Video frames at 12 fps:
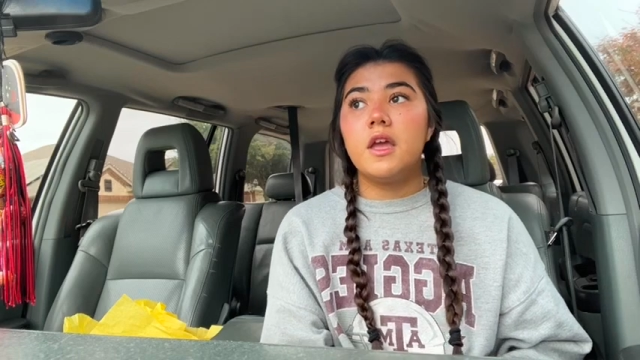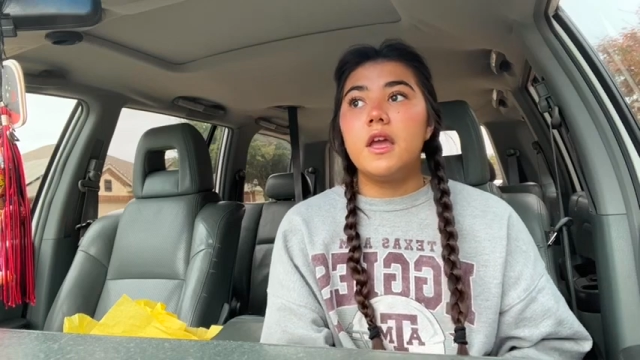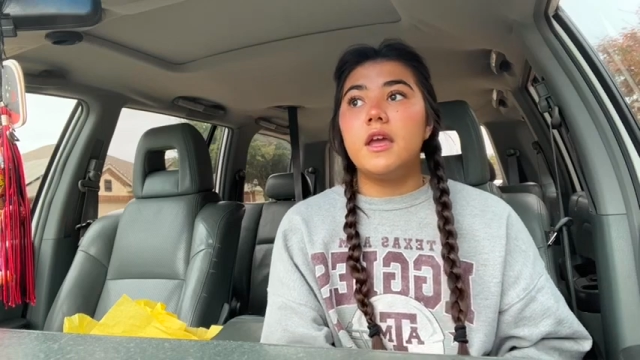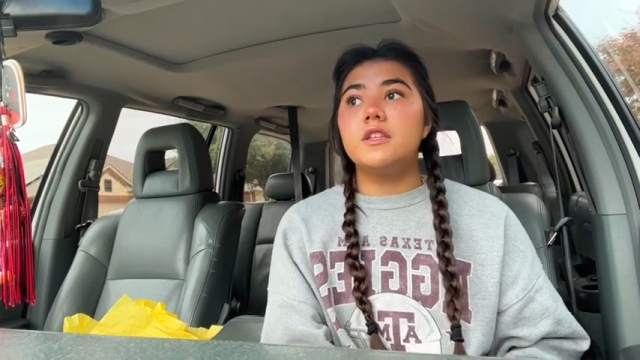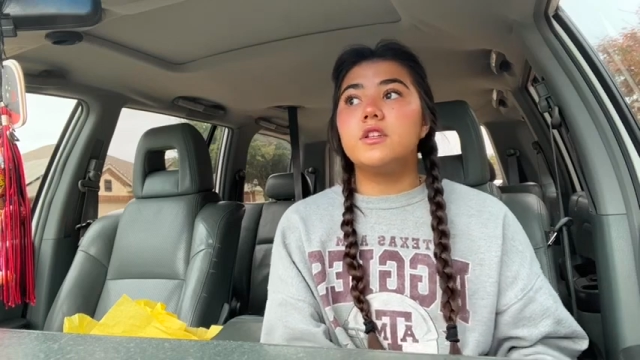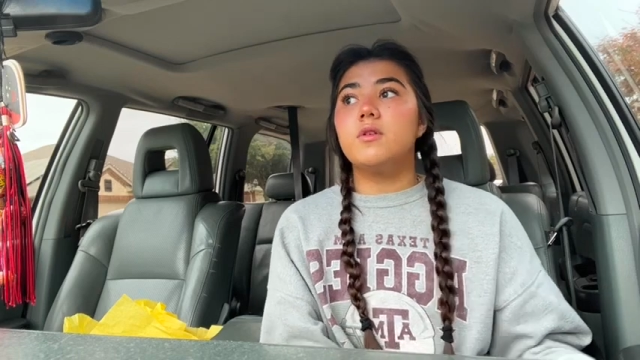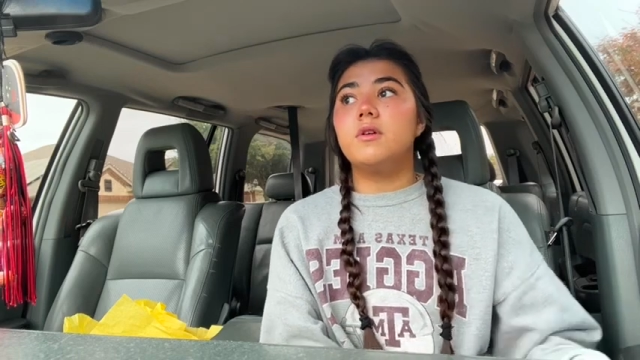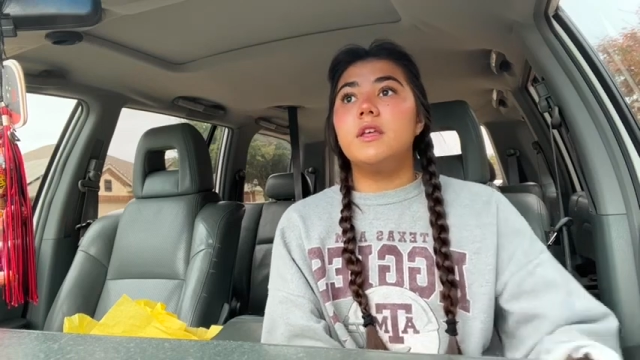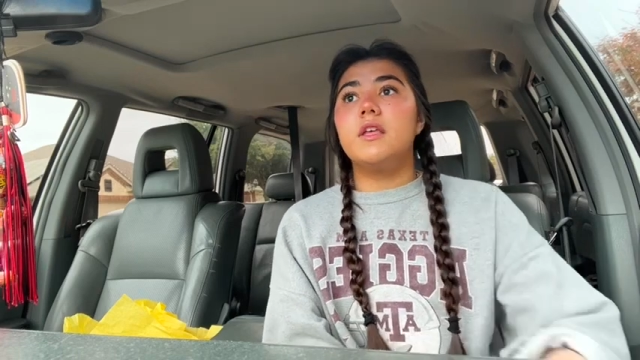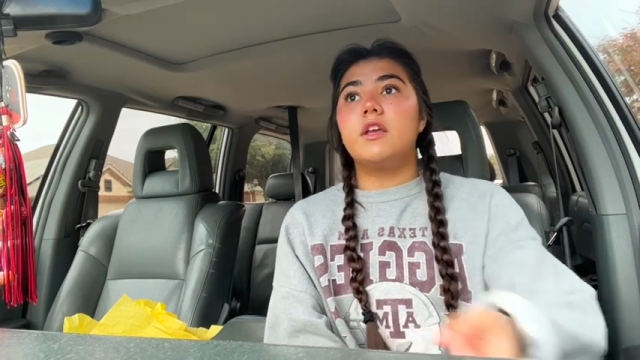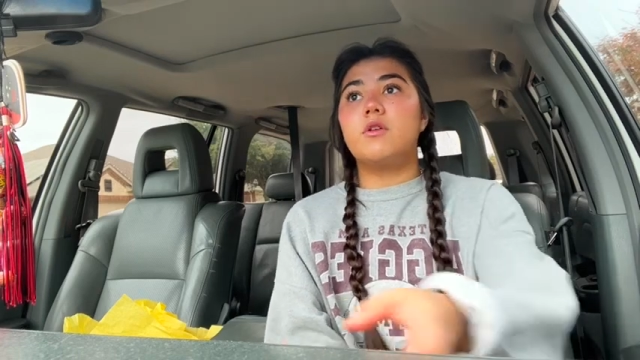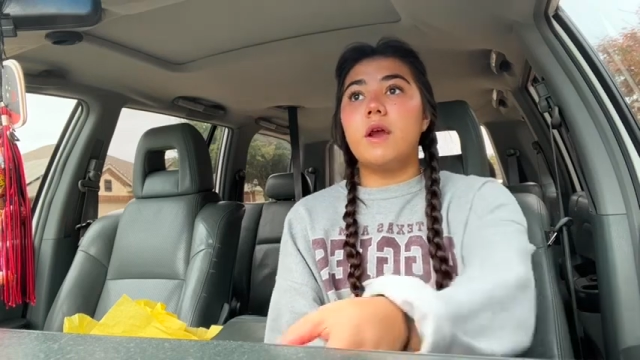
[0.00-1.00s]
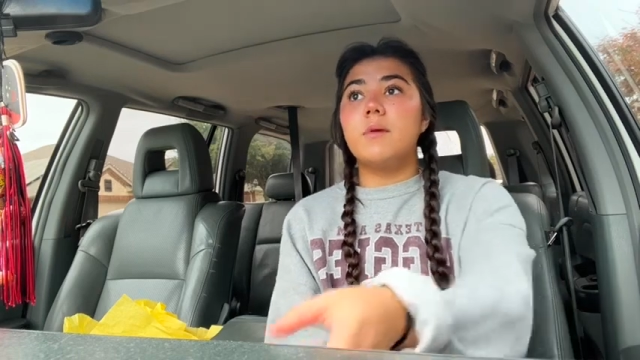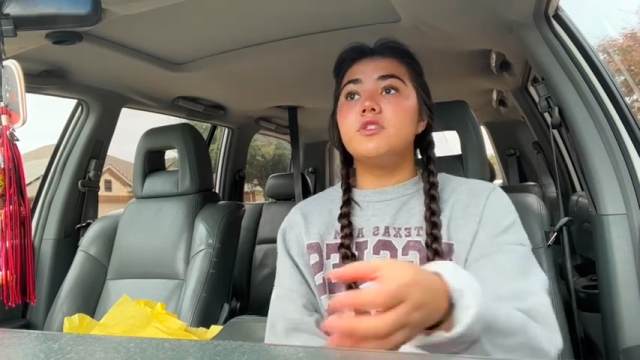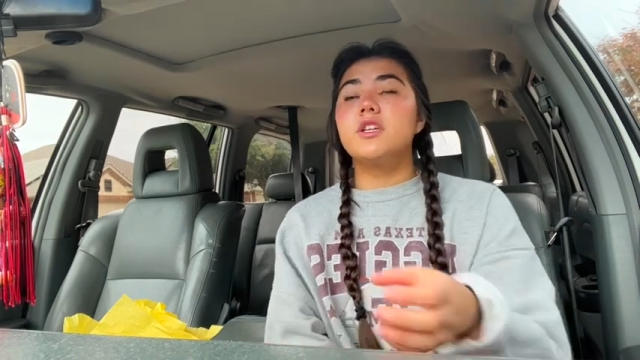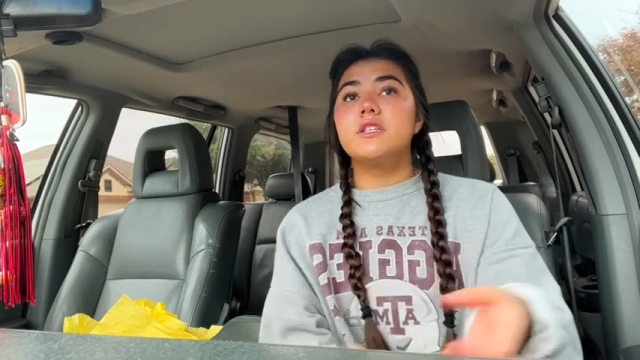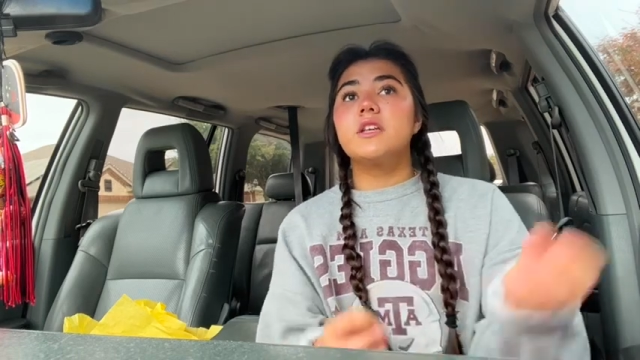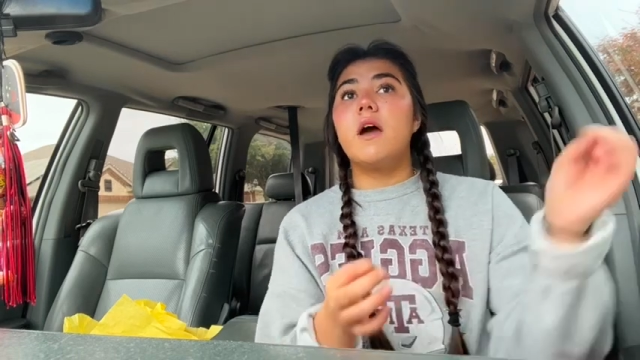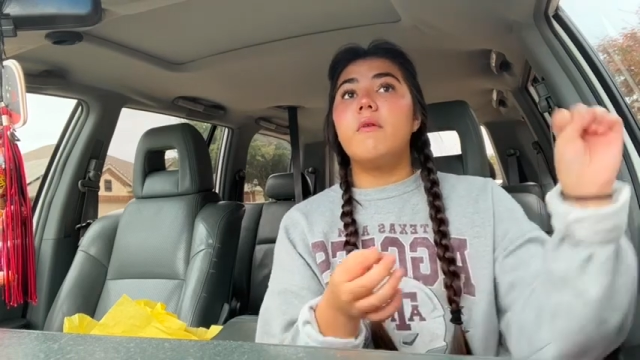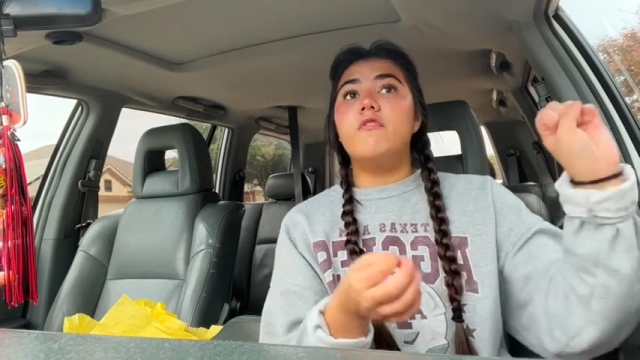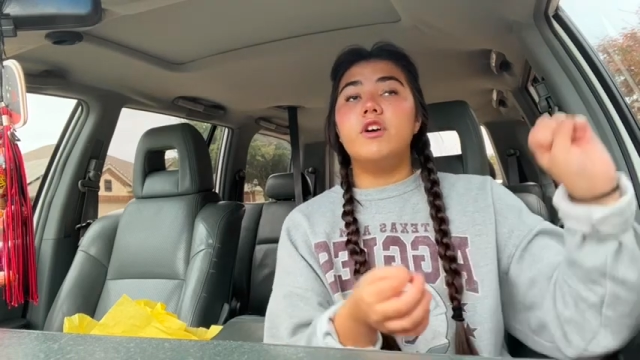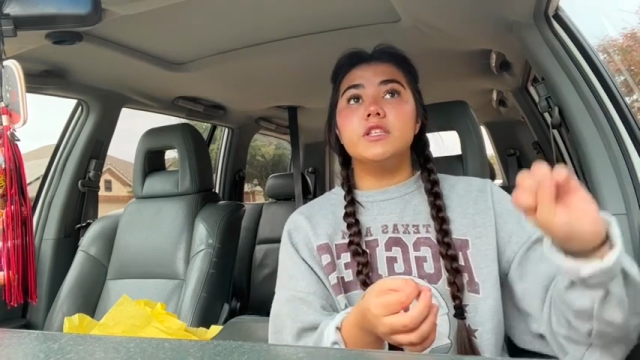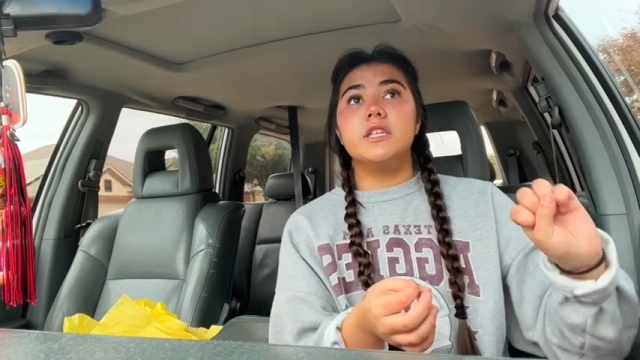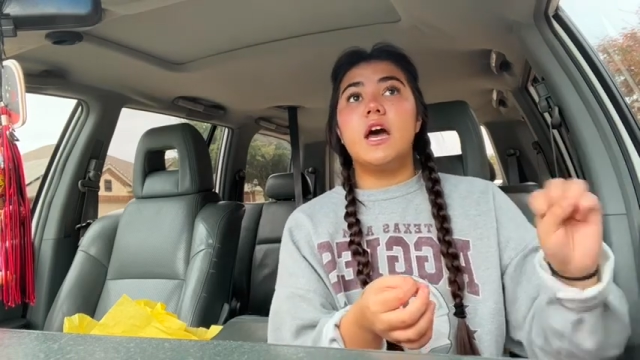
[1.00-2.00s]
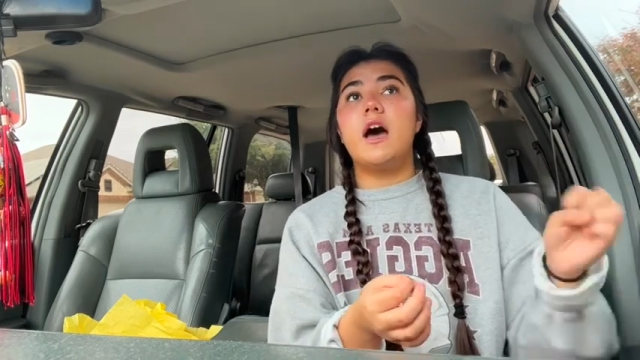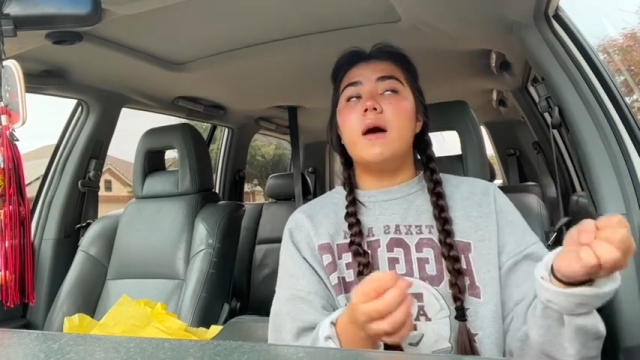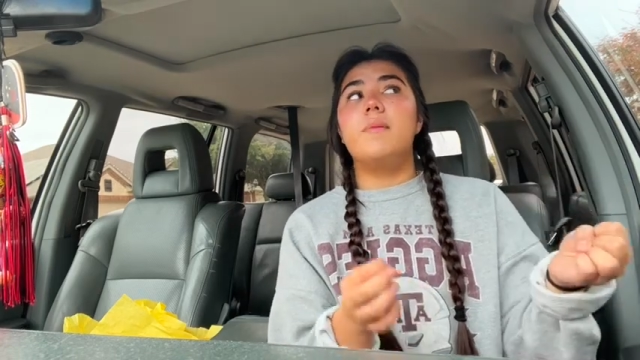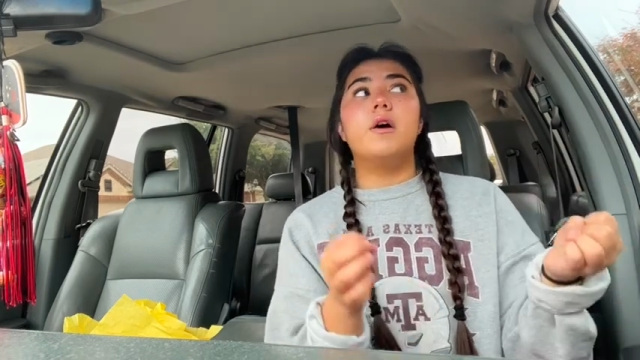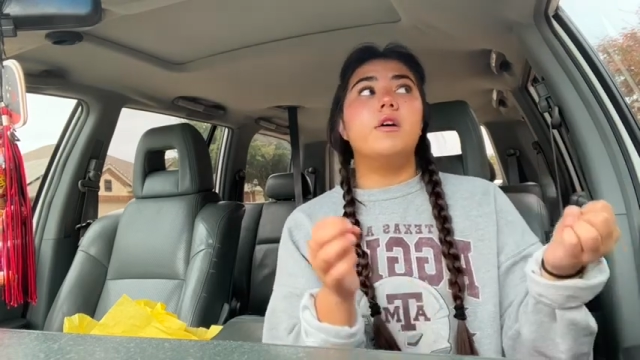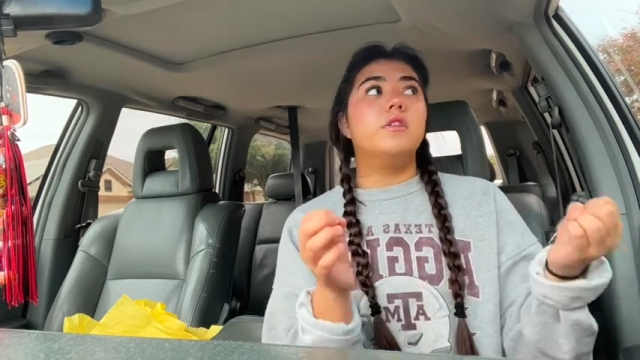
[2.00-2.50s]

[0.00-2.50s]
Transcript: And so he like grabs Jake's cup, fills it up